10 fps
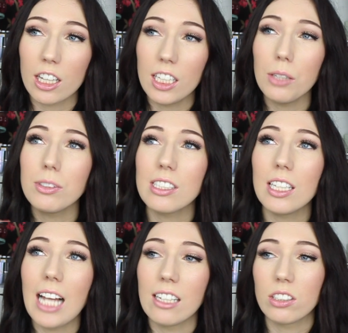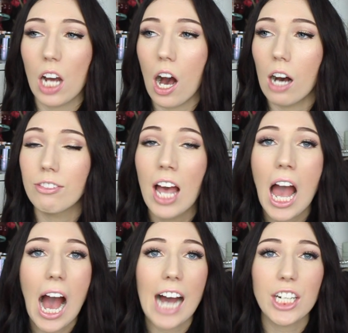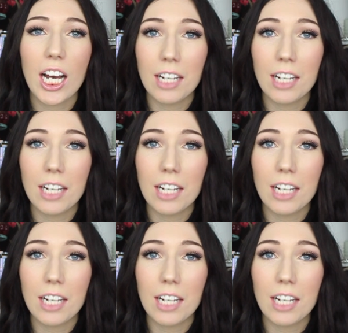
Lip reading: I think it was the last half, and I